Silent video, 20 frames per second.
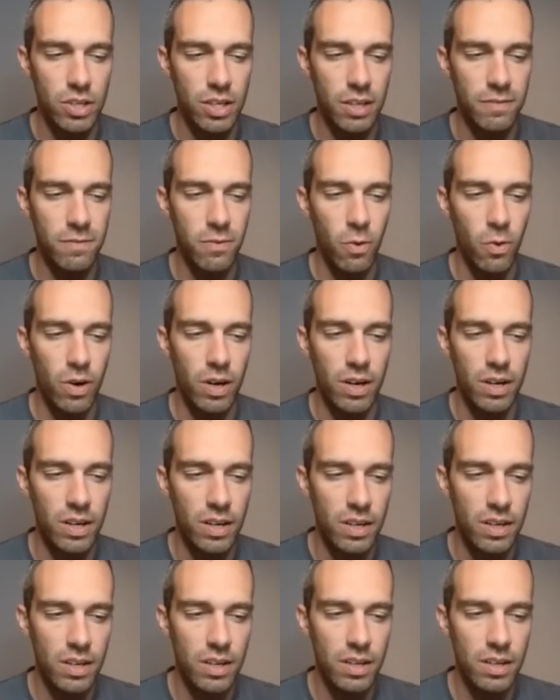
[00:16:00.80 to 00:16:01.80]
for
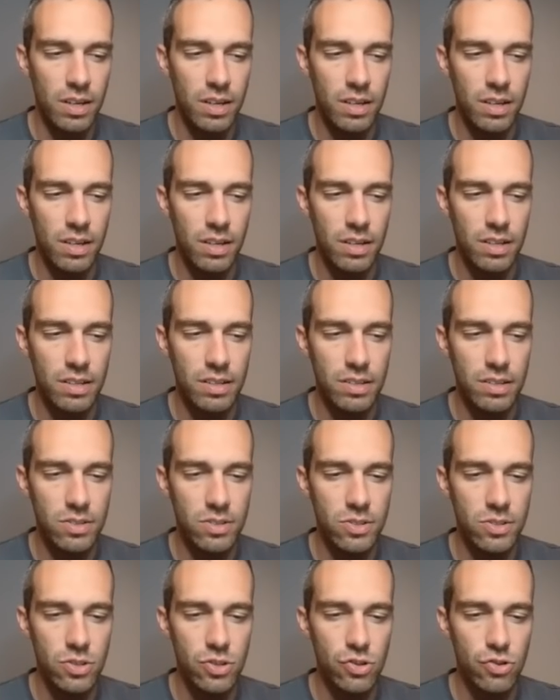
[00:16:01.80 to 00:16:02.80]

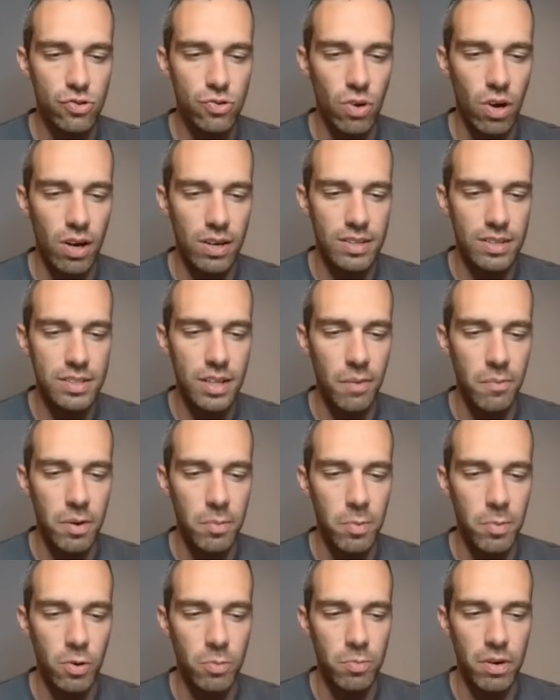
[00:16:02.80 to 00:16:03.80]
strong stamina
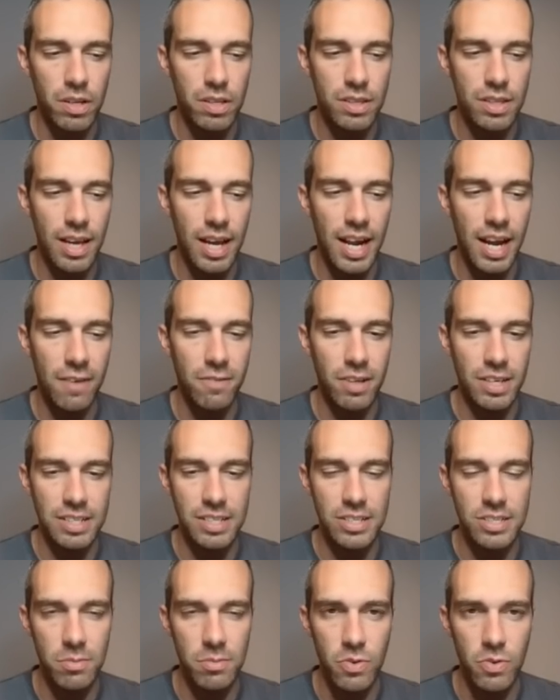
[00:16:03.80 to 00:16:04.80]
Pokemon that have like
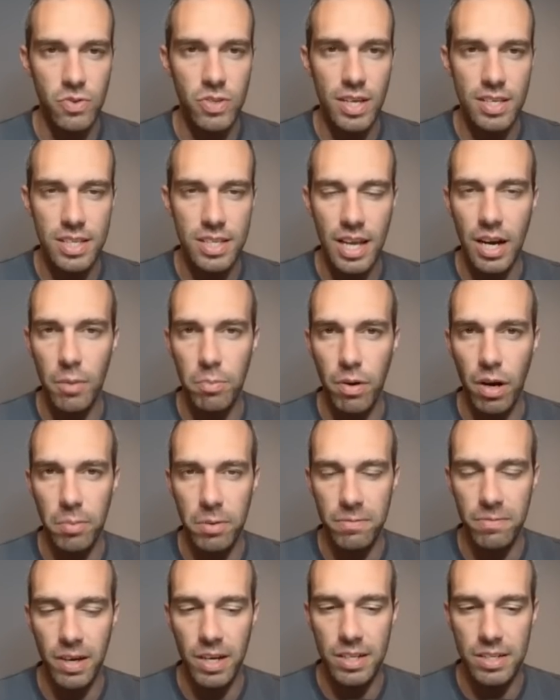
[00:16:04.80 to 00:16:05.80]
decent movesets, and I'll probably
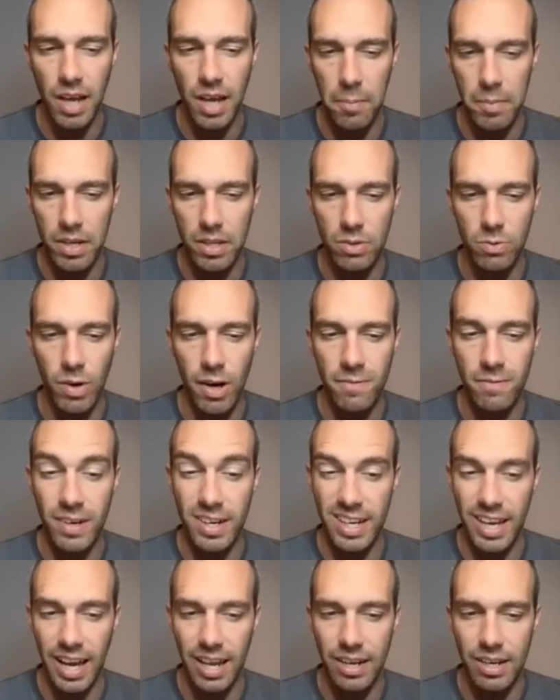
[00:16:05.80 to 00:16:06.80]
find a diamond in the rough
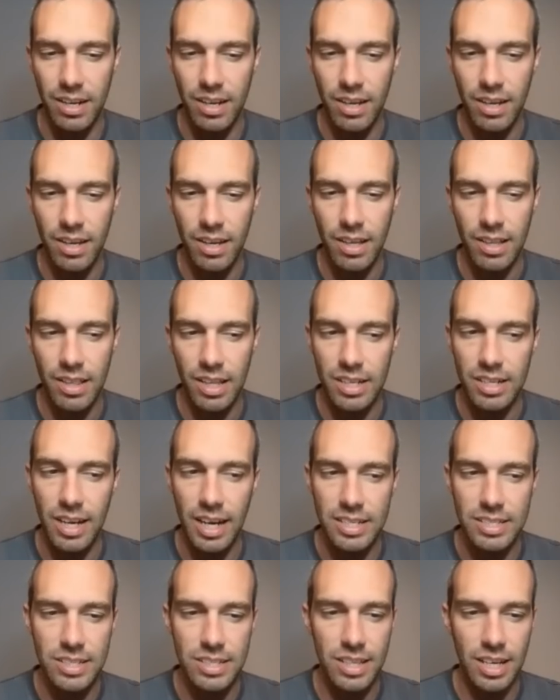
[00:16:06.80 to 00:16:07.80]
again. Like
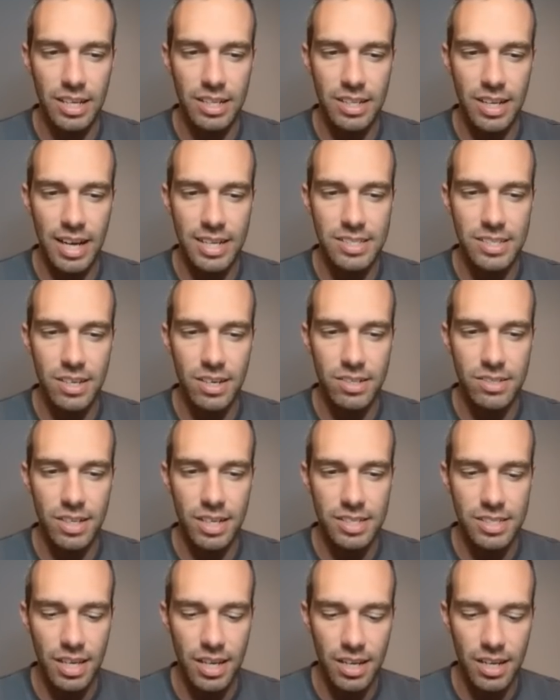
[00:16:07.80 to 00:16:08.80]
Ninetales, like I
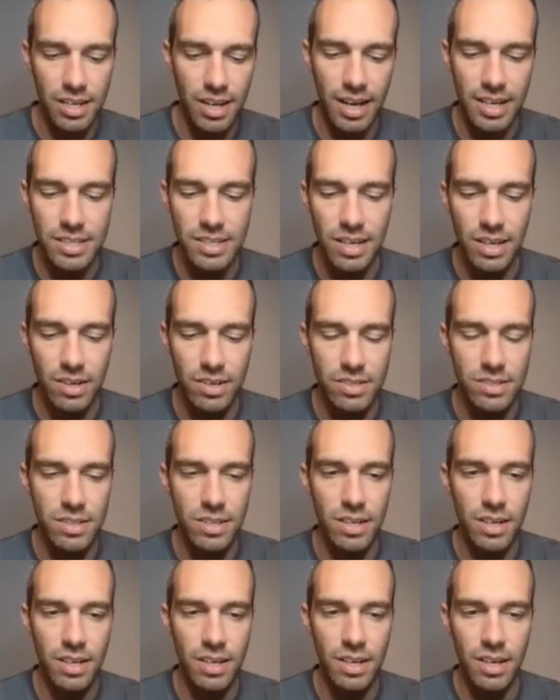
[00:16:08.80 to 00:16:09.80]
said, Ninetales.
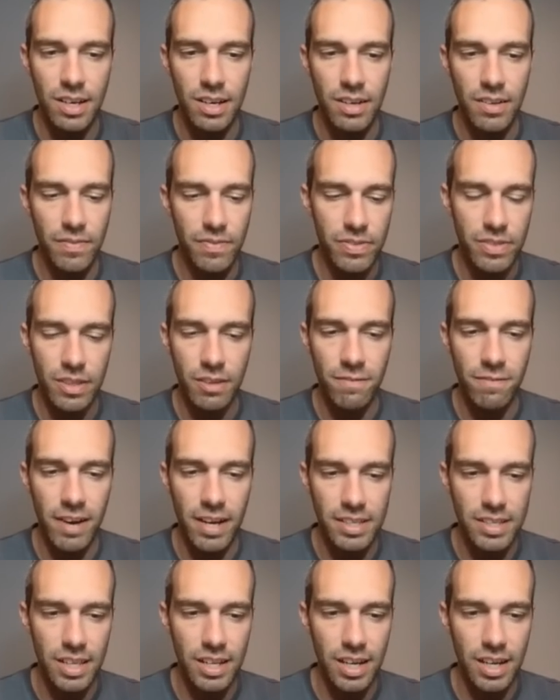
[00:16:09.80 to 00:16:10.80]
The
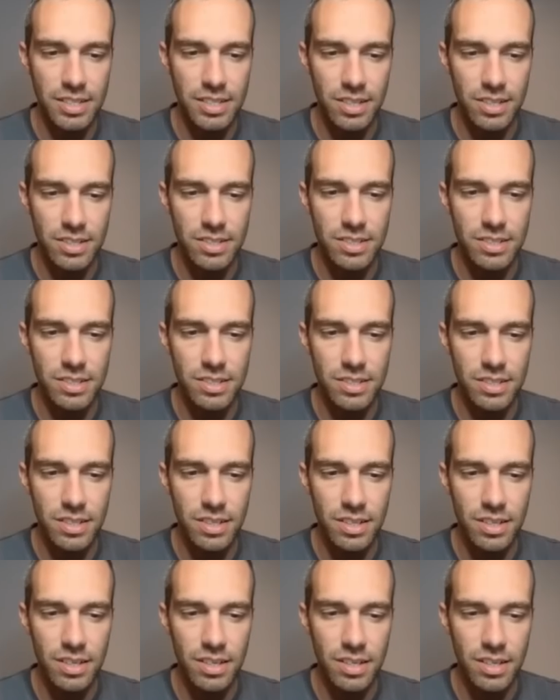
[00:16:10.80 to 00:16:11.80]
fact that Ninetales,
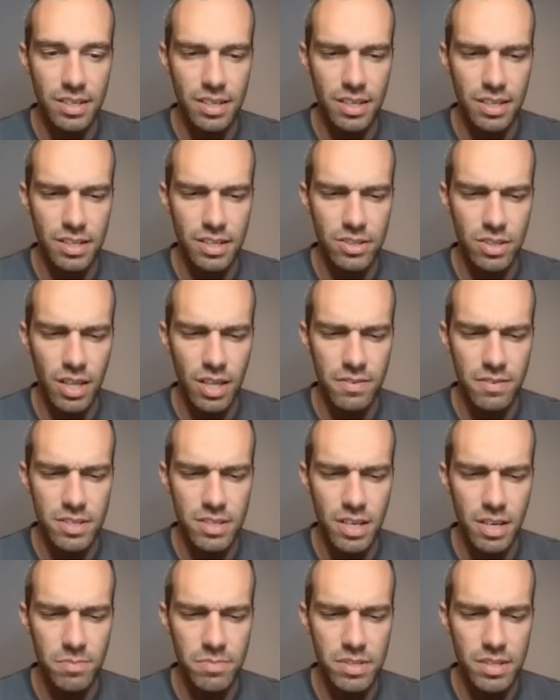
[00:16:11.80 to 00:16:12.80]
do they have the
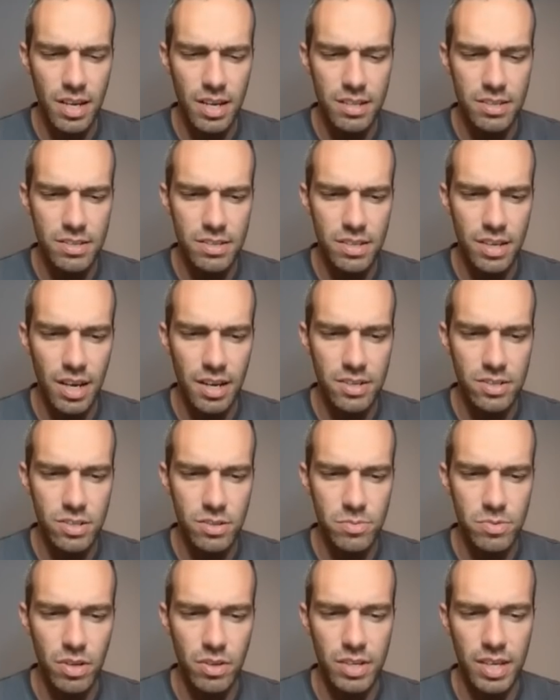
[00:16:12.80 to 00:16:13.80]
same stats? I assume
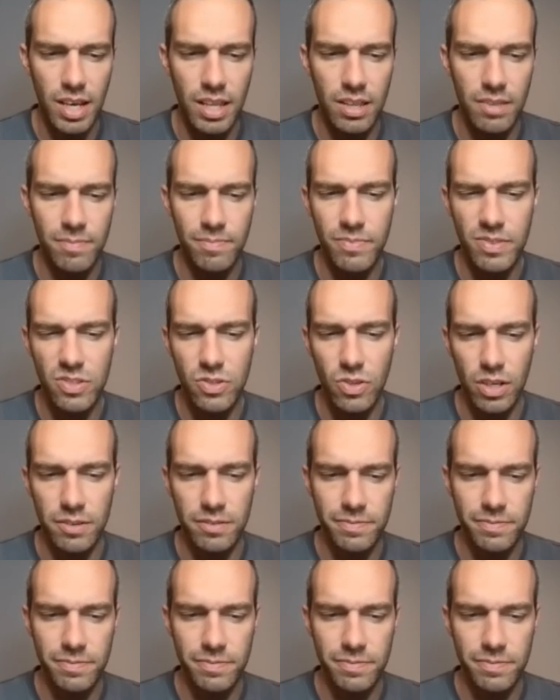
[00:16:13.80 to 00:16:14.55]
so. Yeah, sort of.